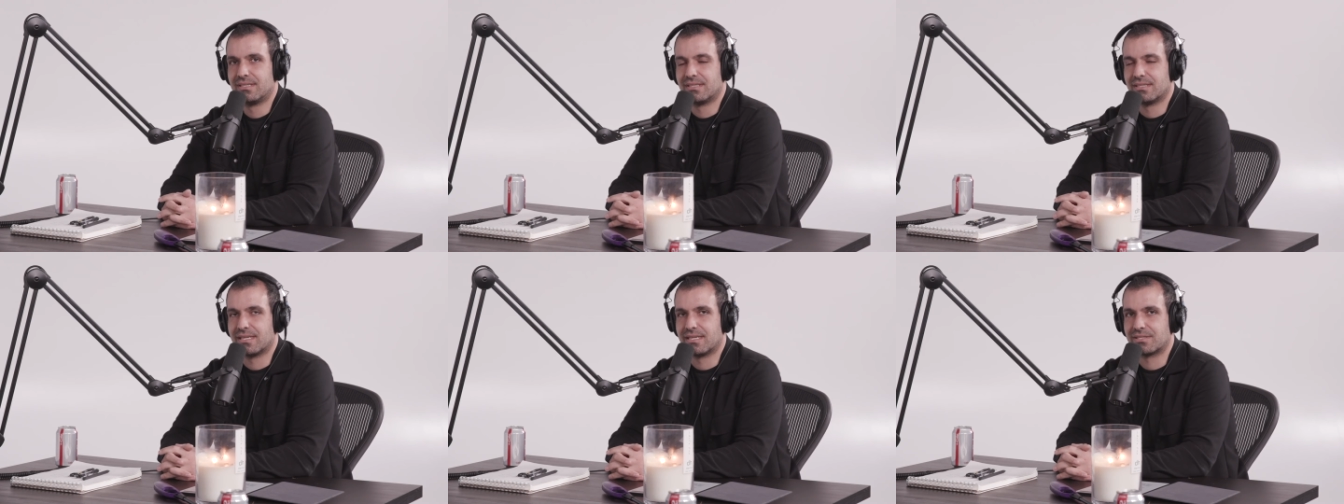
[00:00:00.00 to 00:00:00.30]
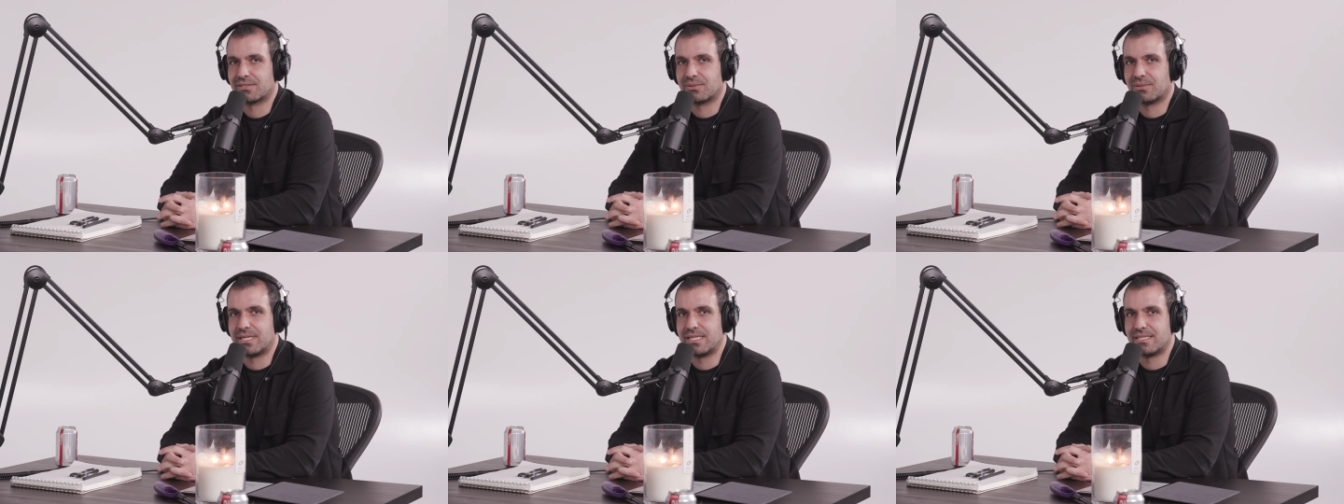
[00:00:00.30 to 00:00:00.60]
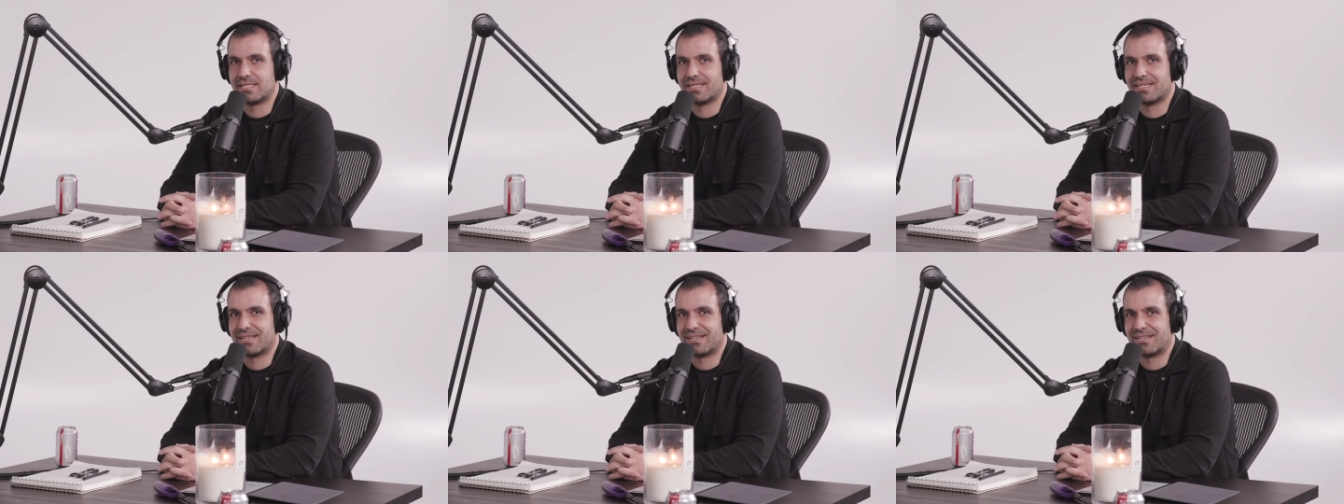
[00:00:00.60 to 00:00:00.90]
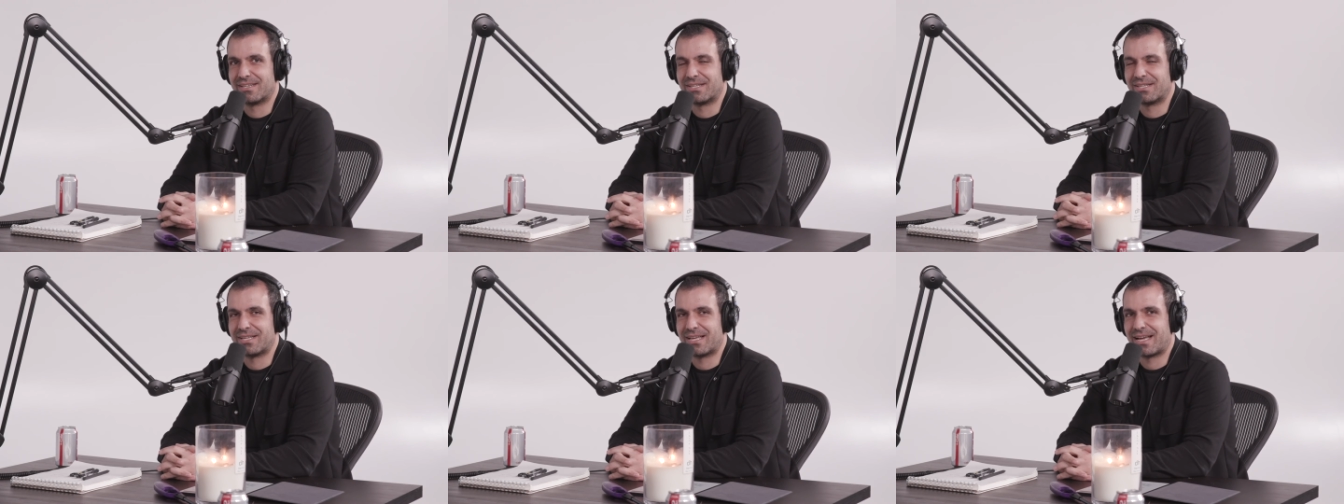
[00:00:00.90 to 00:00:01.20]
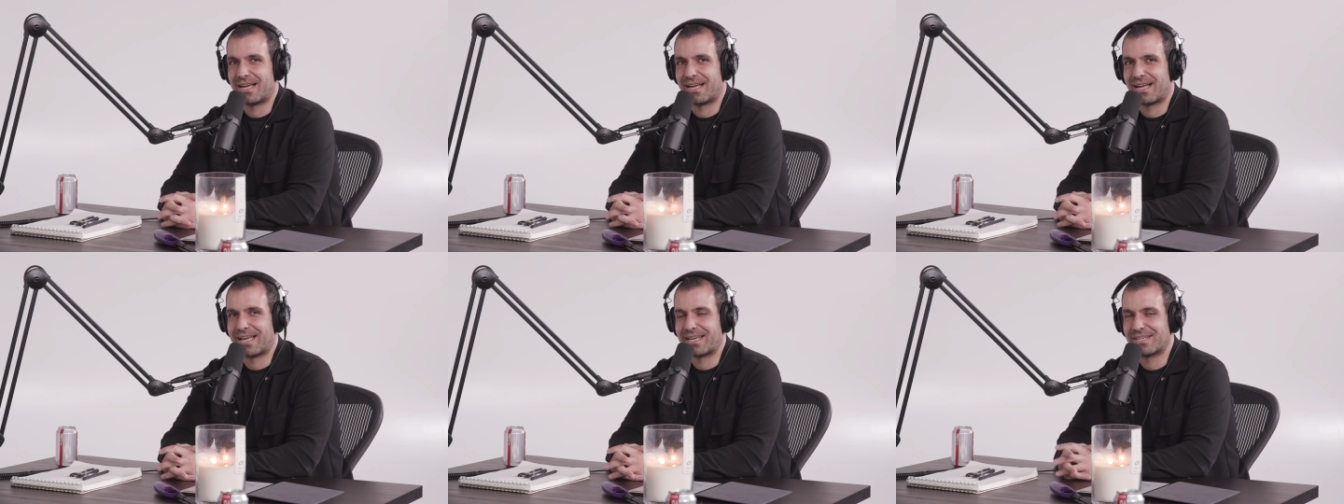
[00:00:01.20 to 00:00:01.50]
That's crazy.
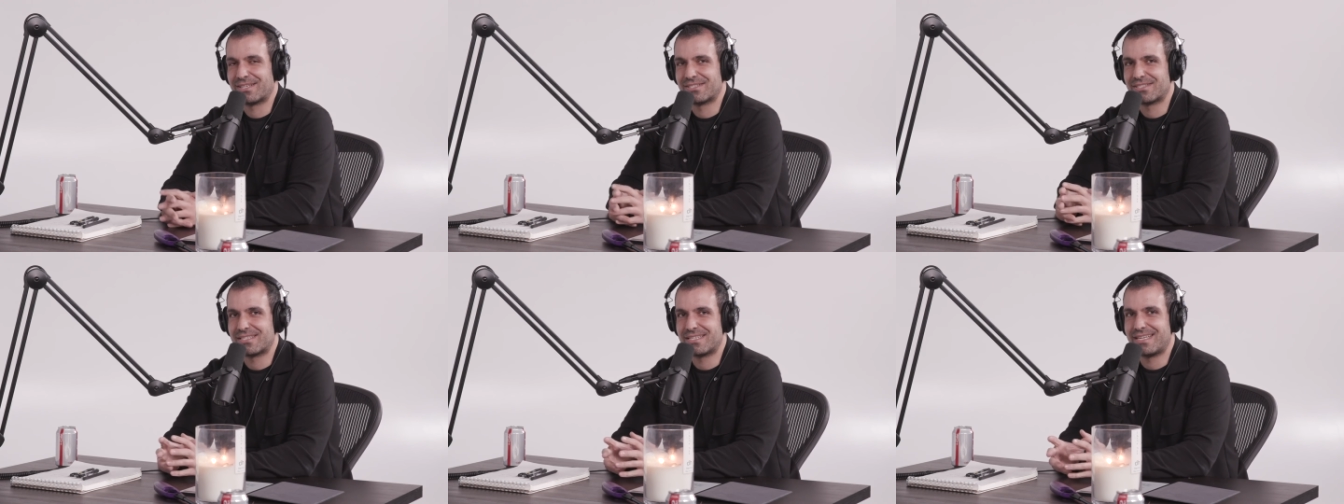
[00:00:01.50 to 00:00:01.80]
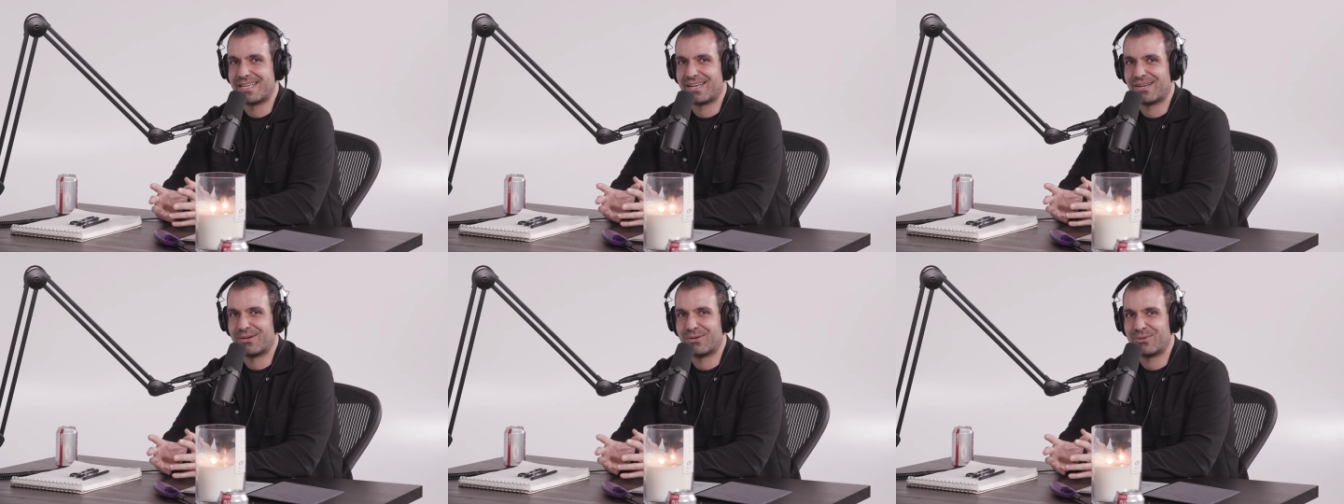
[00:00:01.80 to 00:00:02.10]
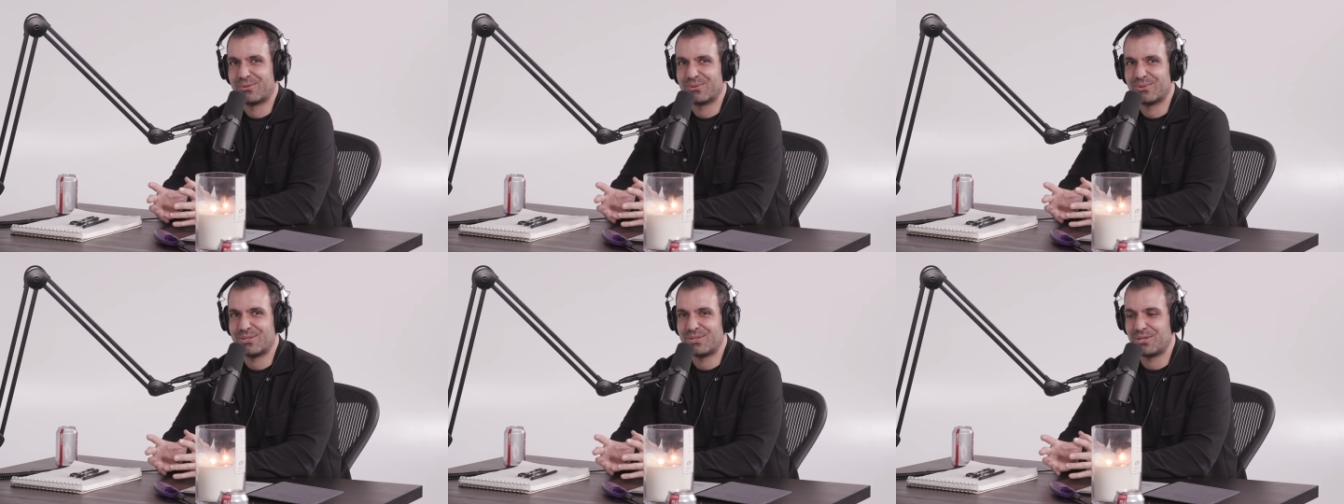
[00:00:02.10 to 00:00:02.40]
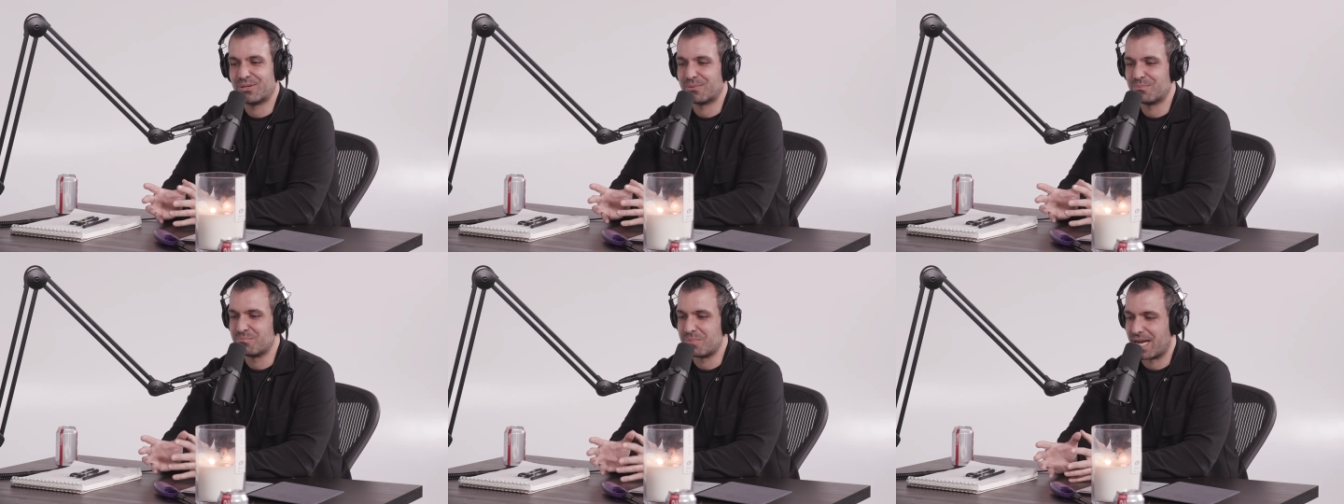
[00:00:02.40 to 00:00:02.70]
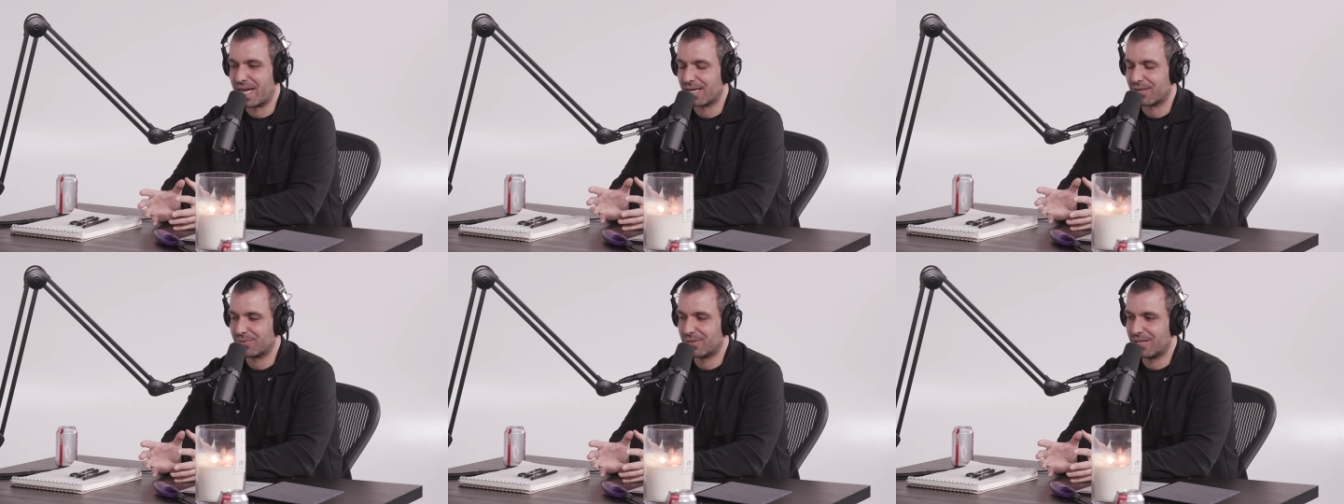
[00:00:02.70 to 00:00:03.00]
I can see how your
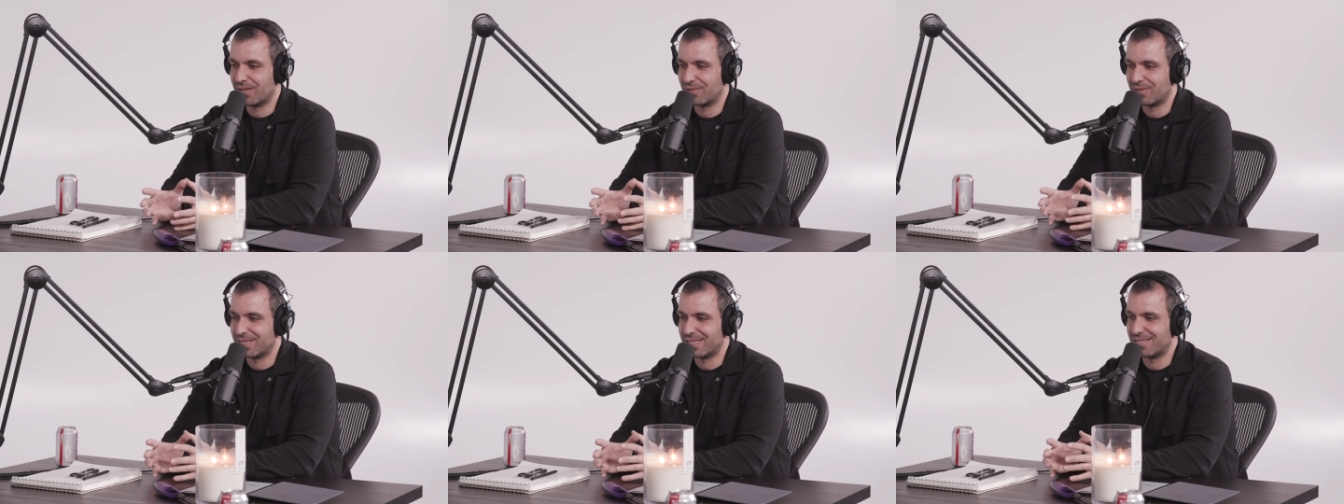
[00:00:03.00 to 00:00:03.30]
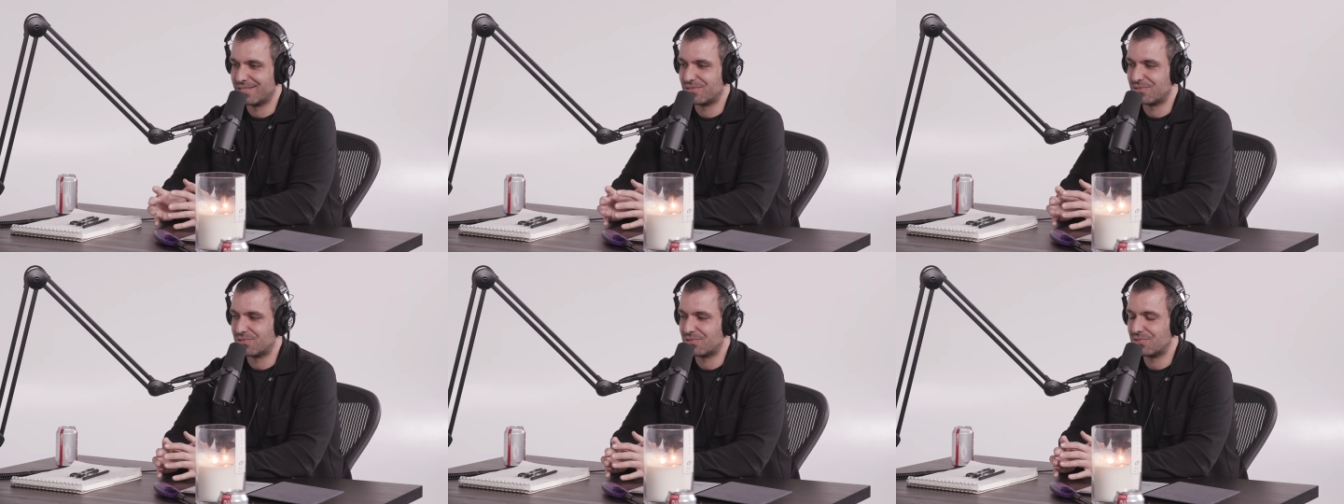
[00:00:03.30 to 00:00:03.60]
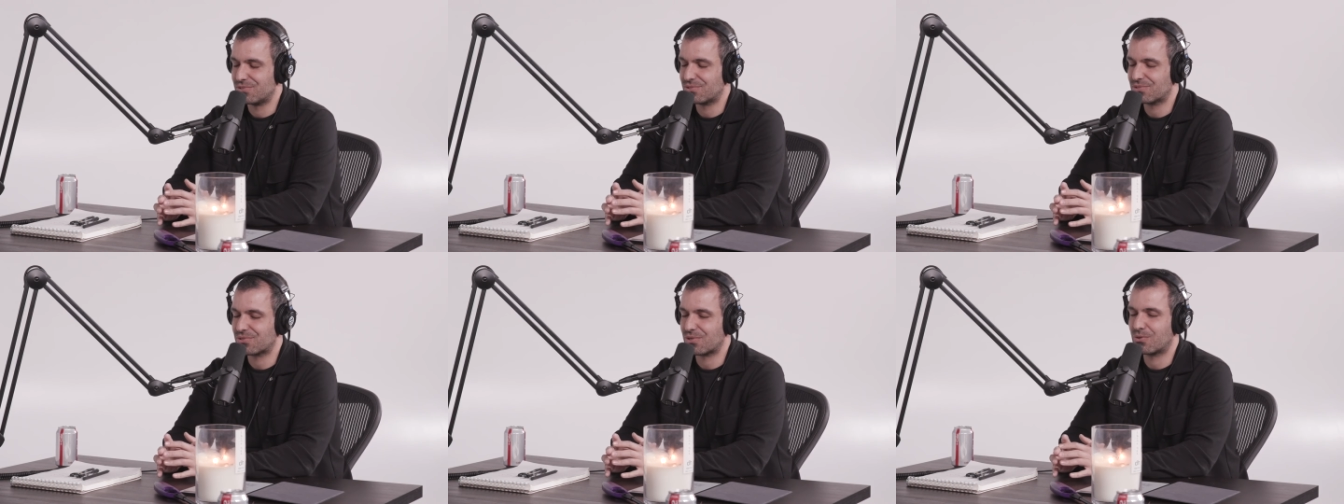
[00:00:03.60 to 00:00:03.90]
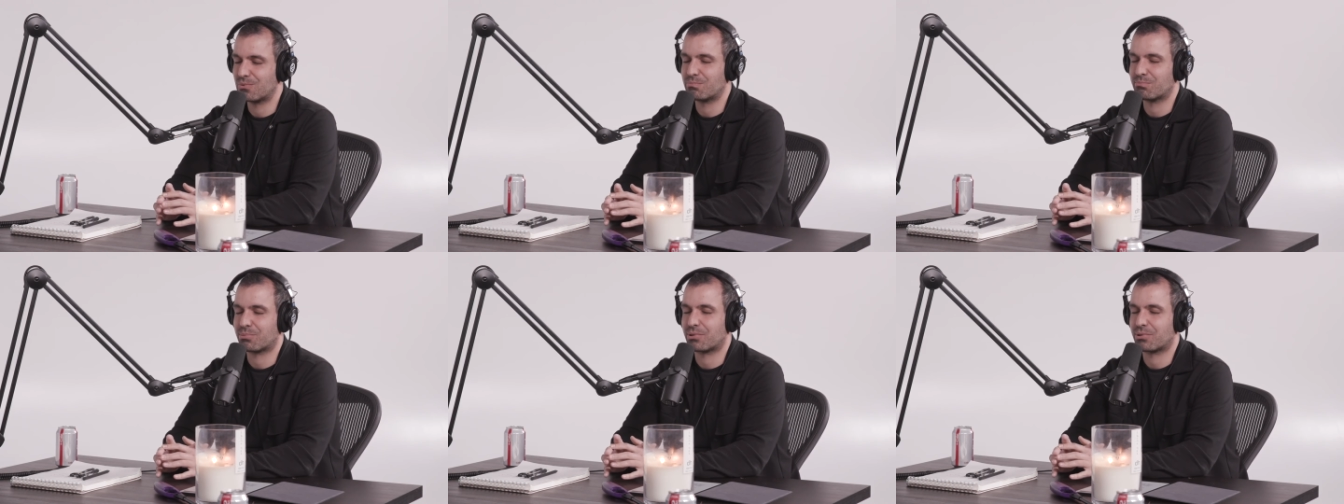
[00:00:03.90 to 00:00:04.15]
background is so